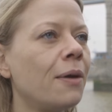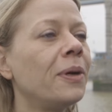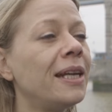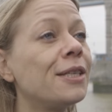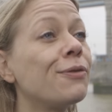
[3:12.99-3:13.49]

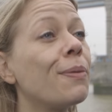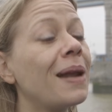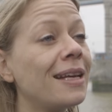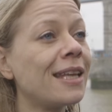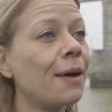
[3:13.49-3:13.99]
We need to
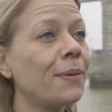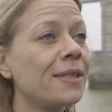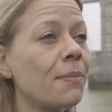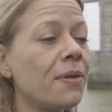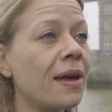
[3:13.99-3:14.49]
replace that with
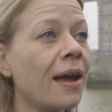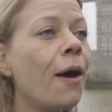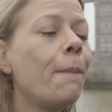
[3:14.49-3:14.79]
something